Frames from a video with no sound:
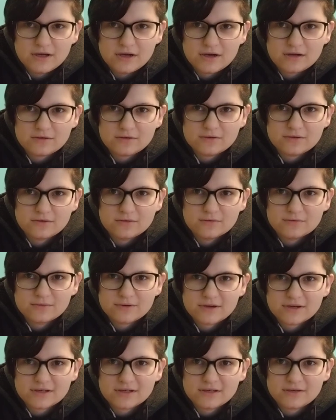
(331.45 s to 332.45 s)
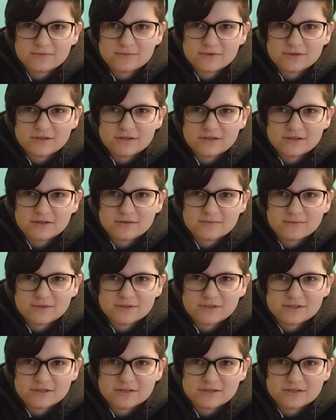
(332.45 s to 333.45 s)
I don't know. I can't really think of
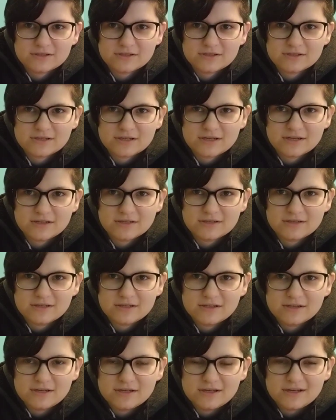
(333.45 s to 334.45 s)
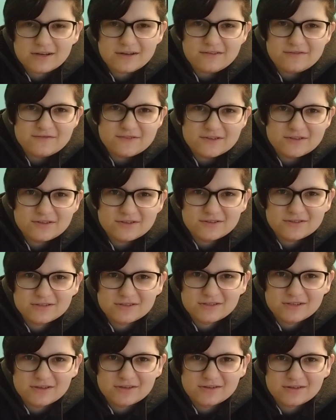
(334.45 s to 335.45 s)
much else to say. And I figure
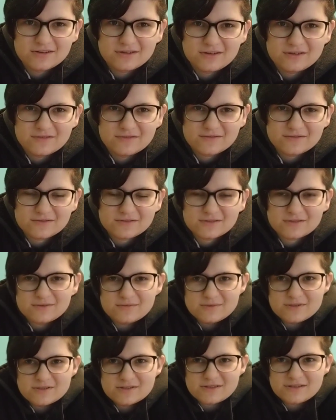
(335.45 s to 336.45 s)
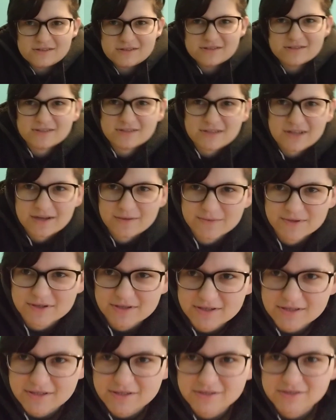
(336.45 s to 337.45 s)
it's long enough. So I'm just gonna stop
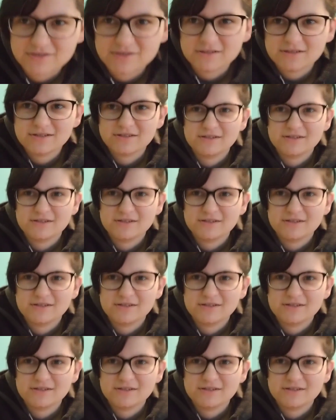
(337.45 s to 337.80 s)
it here.